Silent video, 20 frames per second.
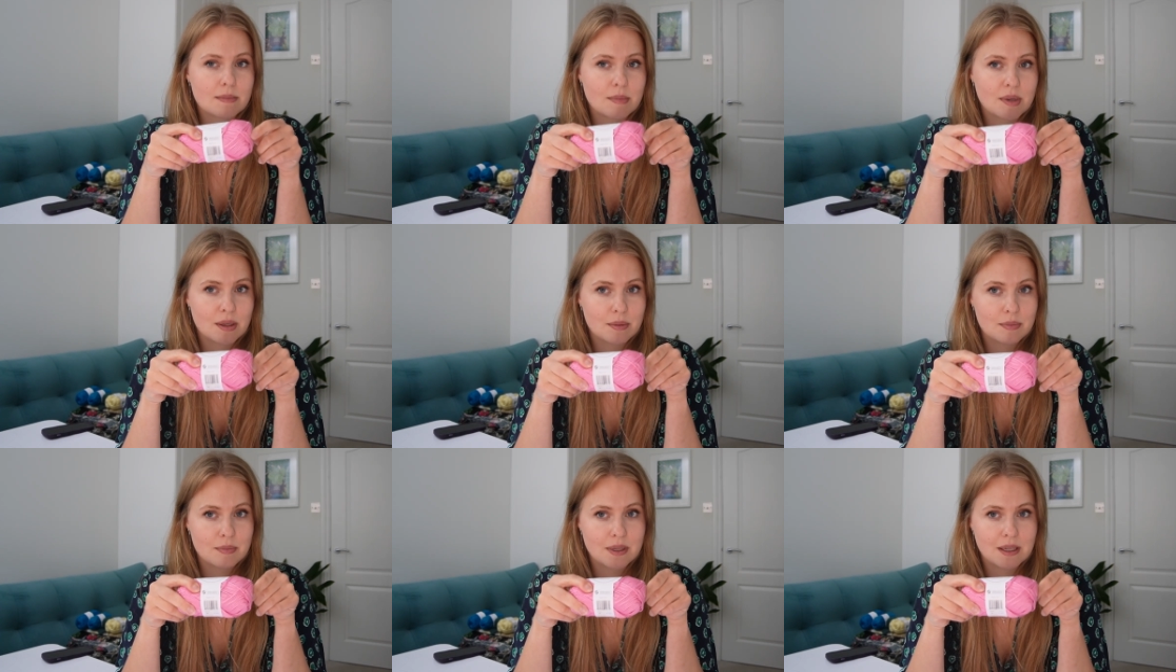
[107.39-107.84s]
I'm
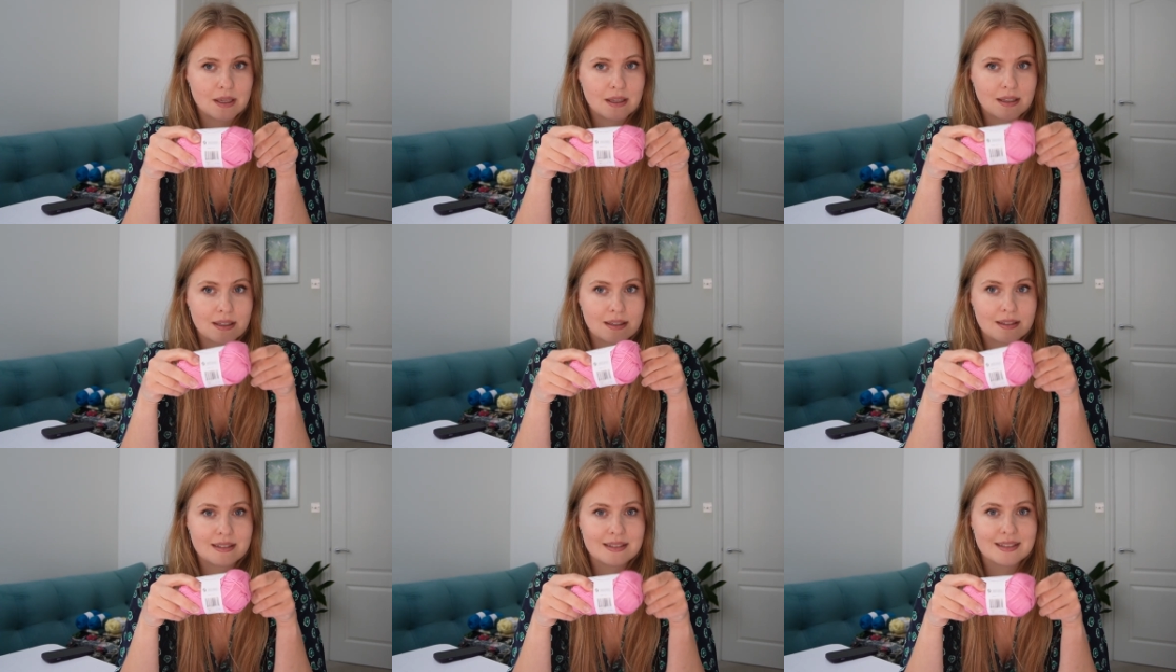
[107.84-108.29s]

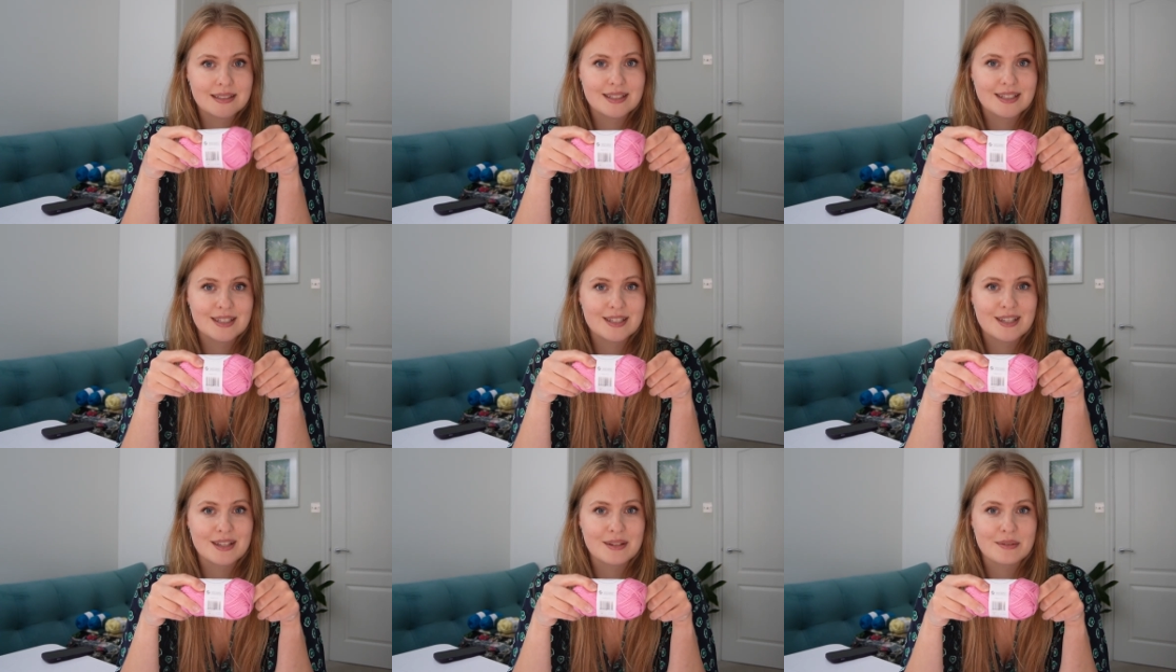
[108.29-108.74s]
hoping
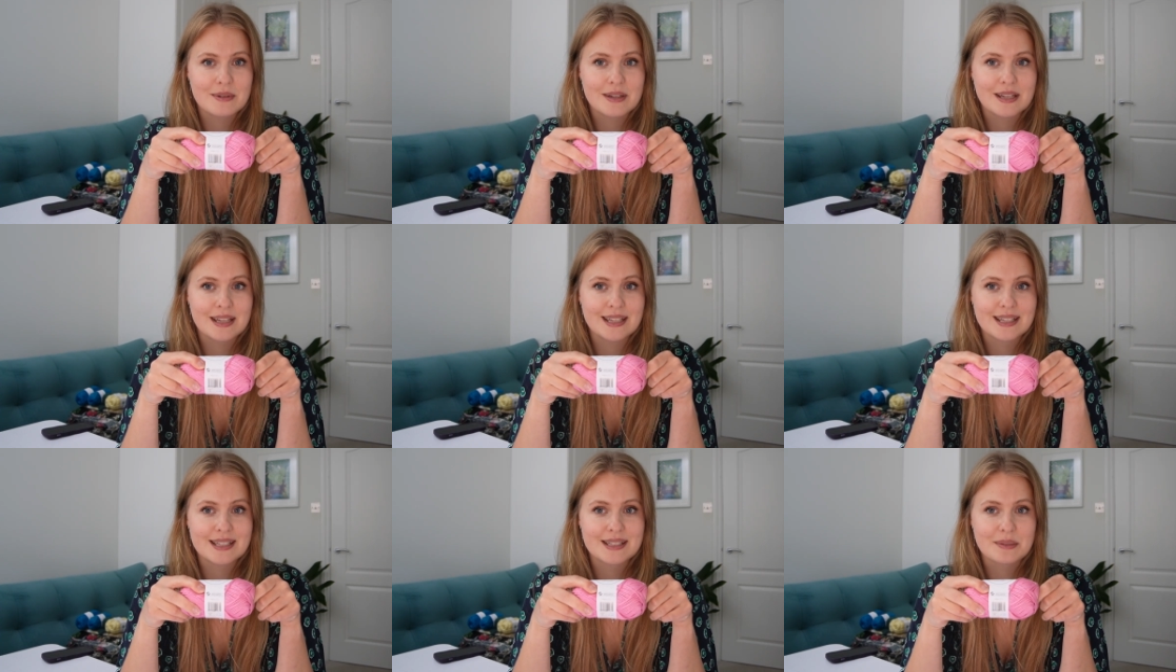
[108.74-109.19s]
2
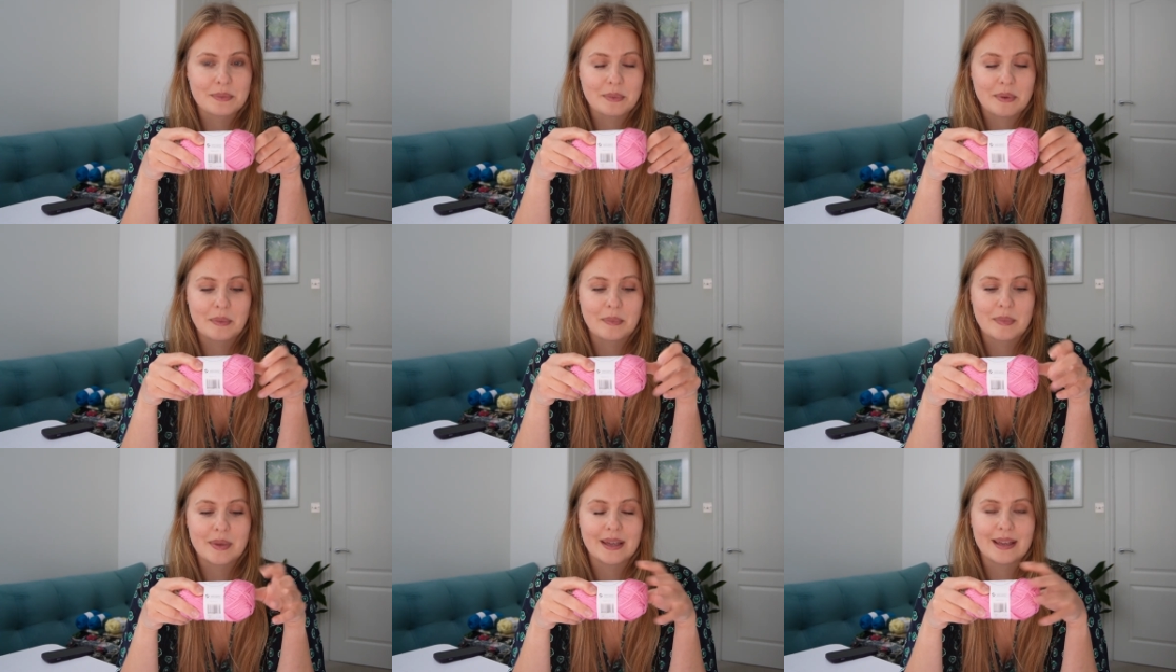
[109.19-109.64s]
weeks
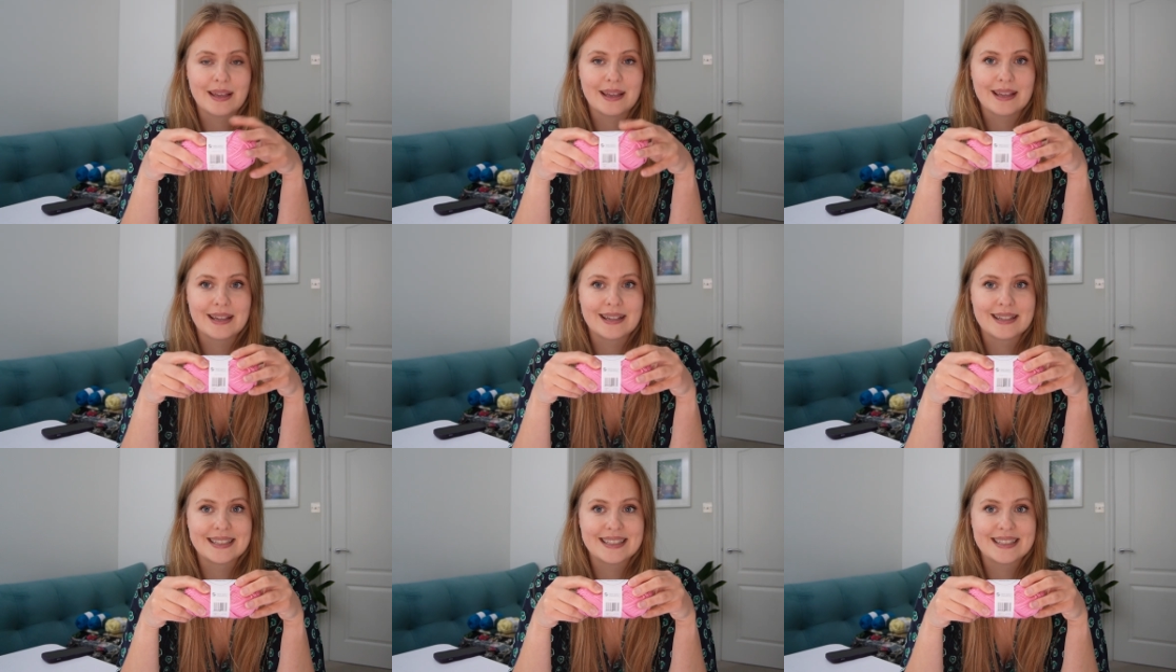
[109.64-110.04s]
will be